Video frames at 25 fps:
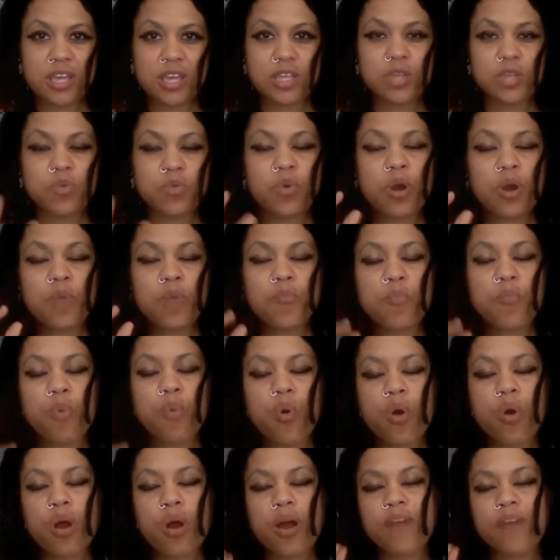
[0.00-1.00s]
you are
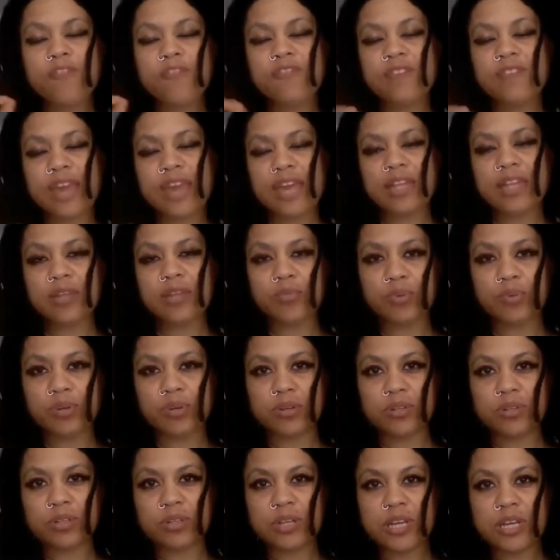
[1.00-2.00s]
more
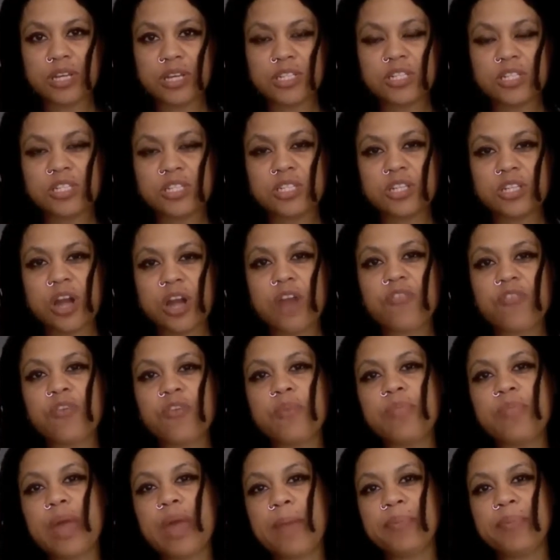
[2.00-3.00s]
available to start
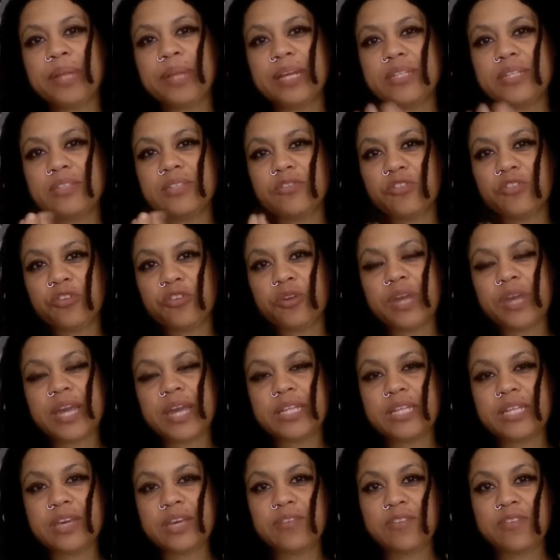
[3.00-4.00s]
from that place of
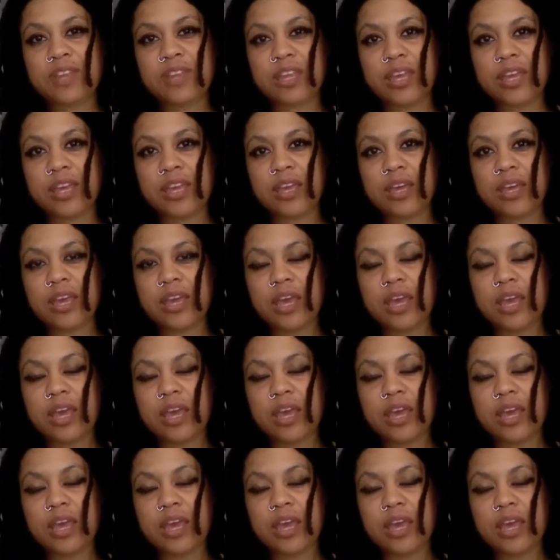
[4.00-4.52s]
creativity,